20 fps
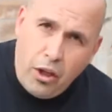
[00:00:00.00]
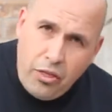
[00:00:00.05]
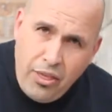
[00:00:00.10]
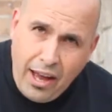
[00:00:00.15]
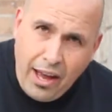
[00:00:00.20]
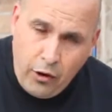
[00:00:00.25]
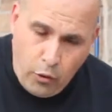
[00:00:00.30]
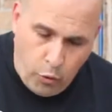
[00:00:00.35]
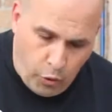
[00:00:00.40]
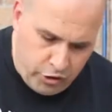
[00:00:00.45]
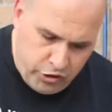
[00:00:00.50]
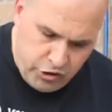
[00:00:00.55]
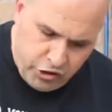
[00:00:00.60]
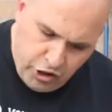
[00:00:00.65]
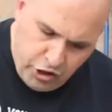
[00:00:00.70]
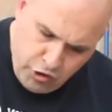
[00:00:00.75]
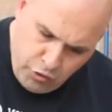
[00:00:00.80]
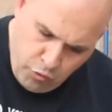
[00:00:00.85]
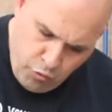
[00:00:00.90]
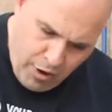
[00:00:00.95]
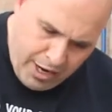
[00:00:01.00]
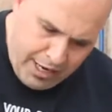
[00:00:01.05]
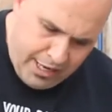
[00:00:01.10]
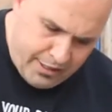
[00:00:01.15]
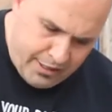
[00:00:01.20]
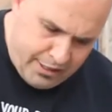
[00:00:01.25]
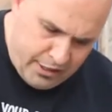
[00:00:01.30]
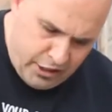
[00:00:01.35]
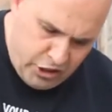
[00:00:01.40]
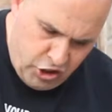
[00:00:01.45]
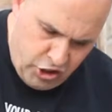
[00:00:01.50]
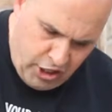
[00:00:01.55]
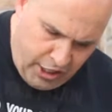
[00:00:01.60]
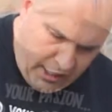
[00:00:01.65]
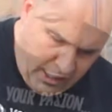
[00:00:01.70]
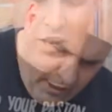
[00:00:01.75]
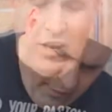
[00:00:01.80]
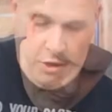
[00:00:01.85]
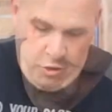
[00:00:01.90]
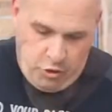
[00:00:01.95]
that cornstarch right into the
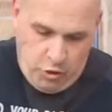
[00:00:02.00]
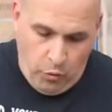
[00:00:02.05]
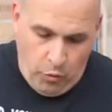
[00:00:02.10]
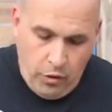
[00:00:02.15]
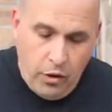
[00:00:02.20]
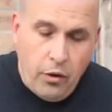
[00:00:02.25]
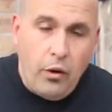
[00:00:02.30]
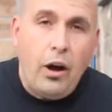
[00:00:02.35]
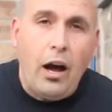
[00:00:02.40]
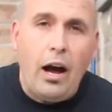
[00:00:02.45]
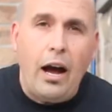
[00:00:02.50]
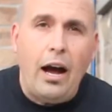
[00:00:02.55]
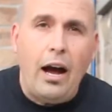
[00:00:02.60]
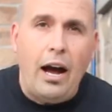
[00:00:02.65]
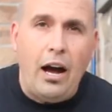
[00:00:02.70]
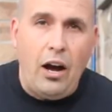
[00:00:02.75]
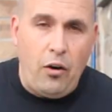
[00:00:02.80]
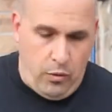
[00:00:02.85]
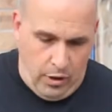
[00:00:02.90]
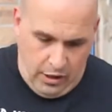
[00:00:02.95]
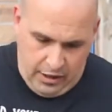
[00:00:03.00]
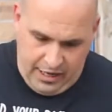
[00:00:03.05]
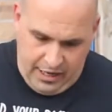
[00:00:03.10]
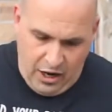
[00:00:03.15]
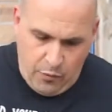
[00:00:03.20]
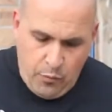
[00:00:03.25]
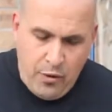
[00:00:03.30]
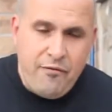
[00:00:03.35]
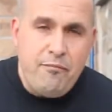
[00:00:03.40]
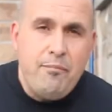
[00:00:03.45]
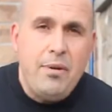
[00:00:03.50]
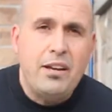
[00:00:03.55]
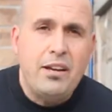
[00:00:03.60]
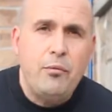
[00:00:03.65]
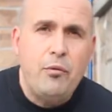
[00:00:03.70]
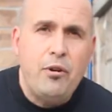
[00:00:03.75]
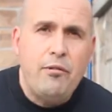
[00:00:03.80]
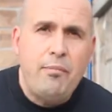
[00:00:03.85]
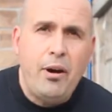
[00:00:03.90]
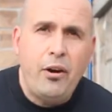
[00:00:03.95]
chicken. So again, we've
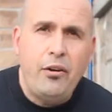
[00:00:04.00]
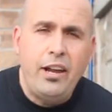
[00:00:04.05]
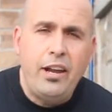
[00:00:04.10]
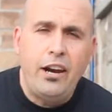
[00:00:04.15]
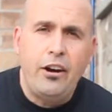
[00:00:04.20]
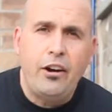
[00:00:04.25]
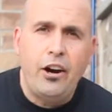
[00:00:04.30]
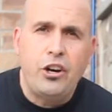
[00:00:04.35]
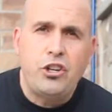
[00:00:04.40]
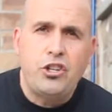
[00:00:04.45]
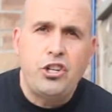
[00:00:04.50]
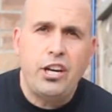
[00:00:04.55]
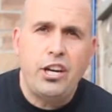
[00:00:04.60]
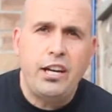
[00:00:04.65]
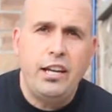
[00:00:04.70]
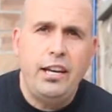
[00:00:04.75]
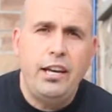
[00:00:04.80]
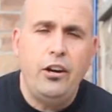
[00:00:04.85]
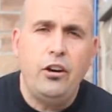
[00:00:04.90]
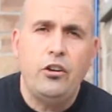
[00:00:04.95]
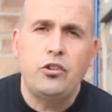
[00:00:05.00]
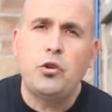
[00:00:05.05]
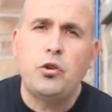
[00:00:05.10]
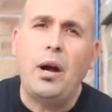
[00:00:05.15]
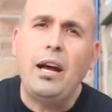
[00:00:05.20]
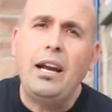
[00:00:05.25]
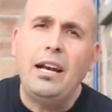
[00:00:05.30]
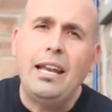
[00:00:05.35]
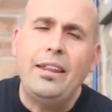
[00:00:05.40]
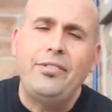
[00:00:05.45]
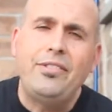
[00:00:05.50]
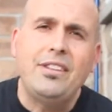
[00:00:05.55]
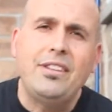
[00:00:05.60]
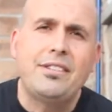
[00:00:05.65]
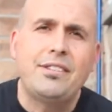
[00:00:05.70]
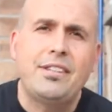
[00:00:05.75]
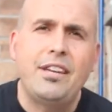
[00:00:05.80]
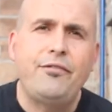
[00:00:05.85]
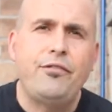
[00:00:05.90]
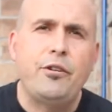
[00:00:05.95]
marinated our chicken here, so I'm going to let this
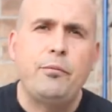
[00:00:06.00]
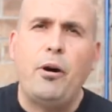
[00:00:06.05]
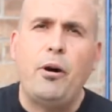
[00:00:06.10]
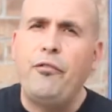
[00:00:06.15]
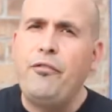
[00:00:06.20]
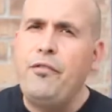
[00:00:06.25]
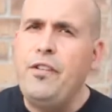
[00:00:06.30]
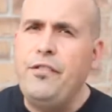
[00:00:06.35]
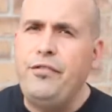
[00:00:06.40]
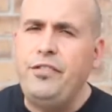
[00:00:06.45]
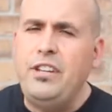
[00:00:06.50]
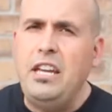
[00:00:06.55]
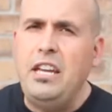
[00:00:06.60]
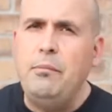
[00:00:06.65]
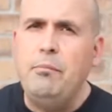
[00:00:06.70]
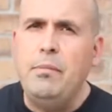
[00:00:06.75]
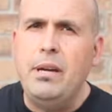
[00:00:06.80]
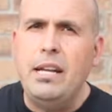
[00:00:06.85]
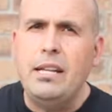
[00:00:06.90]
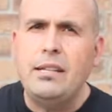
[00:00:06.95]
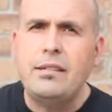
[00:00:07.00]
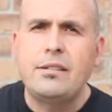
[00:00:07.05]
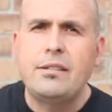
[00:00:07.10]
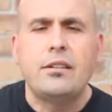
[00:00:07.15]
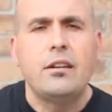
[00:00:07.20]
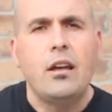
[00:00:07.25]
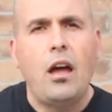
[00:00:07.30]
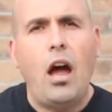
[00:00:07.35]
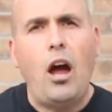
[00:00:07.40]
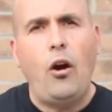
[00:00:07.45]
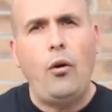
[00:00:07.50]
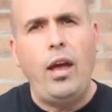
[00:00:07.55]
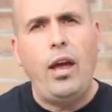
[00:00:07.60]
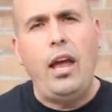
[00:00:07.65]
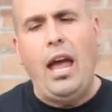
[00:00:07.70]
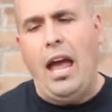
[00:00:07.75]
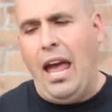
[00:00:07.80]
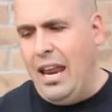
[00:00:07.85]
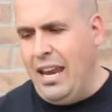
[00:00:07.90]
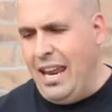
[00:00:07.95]
sit for about 15 minutes, okay?
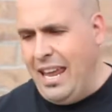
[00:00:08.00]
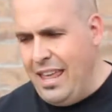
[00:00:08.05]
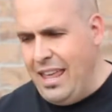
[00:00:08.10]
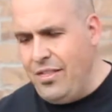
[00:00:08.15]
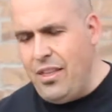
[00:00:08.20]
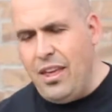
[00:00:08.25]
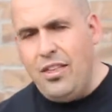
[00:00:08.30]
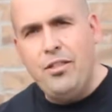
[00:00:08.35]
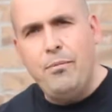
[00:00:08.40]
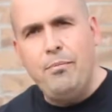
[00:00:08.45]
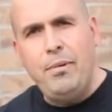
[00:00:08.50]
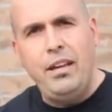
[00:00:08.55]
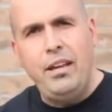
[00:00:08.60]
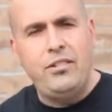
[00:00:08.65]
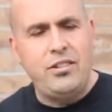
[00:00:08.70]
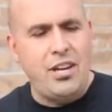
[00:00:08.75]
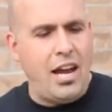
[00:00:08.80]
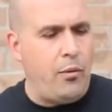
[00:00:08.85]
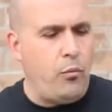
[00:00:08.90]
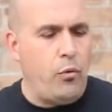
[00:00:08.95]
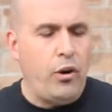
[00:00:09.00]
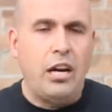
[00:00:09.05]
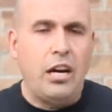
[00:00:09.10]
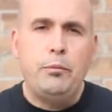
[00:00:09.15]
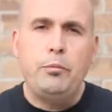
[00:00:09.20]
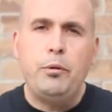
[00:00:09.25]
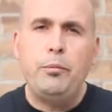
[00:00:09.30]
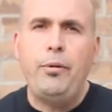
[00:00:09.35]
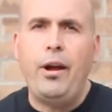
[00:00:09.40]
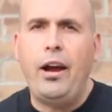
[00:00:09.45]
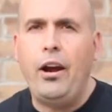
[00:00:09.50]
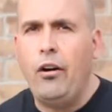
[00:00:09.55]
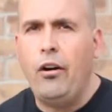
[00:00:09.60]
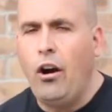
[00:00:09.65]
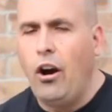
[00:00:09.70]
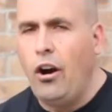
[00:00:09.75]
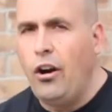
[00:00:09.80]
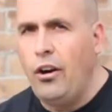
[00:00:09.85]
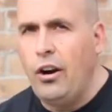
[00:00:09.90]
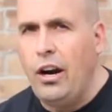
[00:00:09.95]
And in the meantime, we're going to prepare
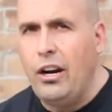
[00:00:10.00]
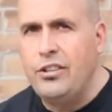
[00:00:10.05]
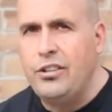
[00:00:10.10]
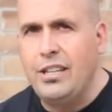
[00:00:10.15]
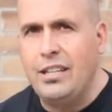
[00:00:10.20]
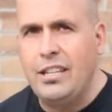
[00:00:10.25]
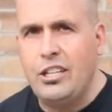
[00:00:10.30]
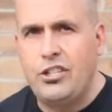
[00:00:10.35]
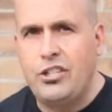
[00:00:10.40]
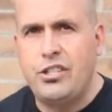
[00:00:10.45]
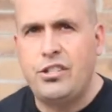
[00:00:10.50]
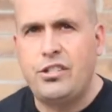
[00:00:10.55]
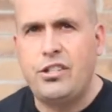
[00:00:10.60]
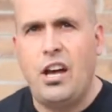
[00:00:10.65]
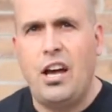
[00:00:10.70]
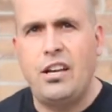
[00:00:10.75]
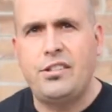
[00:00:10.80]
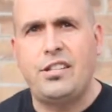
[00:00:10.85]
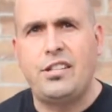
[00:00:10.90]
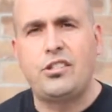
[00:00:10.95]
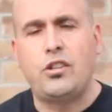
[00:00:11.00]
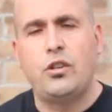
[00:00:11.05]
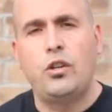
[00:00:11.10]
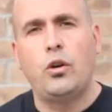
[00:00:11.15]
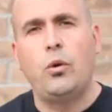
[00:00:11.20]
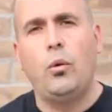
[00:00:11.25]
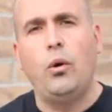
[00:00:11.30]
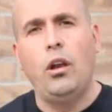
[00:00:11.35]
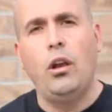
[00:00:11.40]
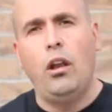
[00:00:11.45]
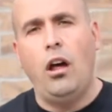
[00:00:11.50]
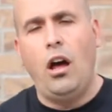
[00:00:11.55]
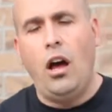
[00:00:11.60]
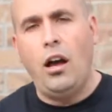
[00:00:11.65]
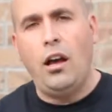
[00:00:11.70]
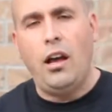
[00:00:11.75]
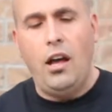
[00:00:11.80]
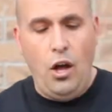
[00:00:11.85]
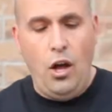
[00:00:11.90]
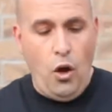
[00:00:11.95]
our delicious sauce that's going to go
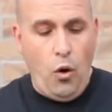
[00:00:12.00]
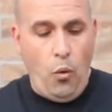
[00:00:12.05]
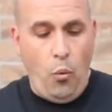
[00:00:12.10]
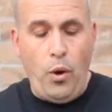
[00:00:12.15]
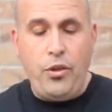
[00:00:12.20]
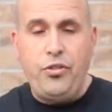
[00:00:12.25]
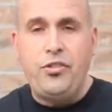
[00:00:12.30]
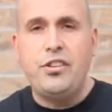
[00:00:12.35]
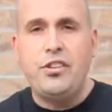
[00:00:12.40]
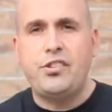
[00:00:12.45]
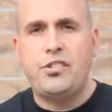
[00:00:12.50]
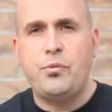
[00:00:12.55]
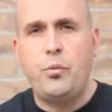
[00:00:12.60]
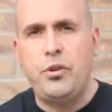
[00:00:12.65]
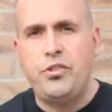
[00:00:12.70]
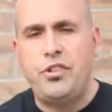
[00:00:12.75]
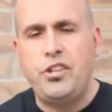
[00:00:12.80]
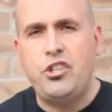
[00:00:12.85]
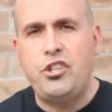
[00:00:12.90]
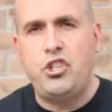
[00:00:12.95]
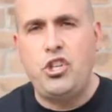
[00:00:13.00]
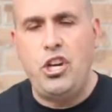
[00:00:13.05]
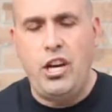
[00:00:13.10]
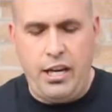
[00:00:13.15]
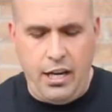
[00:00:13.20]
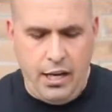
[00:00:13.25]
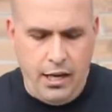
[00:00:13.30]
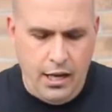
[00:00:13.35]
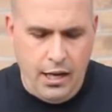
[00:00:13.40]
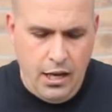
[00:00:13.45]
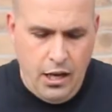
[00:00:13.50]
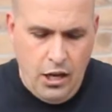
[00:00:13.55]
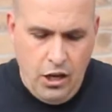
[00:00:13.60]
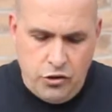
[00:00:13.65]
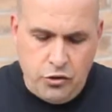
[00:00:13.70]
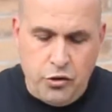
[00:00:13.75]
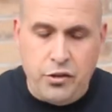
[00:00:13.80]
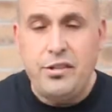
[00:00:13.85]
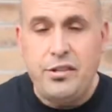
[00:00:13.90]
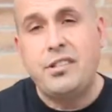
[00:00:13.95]
along with this chicken.
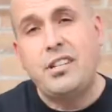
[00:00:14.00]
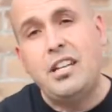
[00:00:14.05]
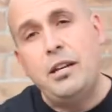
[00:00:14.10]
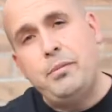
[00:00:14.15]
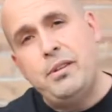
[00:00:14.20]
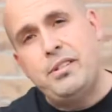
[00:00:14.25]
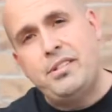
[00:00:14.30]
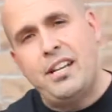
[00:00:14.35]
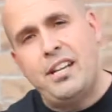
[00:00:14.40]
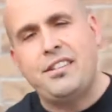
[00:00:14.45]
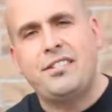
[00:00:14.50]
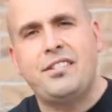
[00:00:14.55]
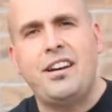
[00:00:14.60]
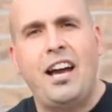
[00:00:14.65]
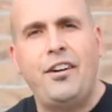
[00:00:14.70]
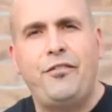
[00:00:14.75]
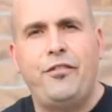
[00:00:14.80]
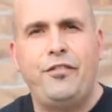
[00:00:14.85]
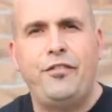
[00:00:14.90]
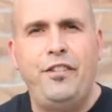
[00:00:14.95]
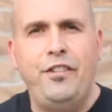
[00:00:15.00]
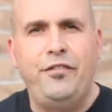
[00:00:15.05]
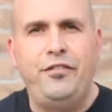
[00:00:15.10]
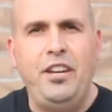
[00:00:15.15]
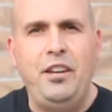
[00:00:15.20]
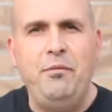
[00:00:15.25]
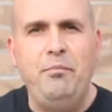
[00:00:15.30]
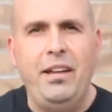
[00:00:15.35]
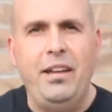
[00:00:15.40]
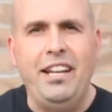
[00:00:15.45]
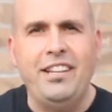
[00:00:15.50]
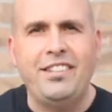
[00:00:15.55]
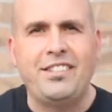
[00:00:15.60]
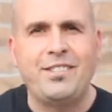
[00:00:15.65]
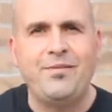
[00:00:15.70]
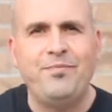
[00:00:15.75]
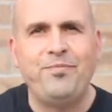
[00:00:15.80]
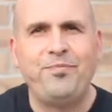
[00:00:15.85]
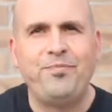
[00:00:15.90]
So this is going to be set aside for 15 minutes.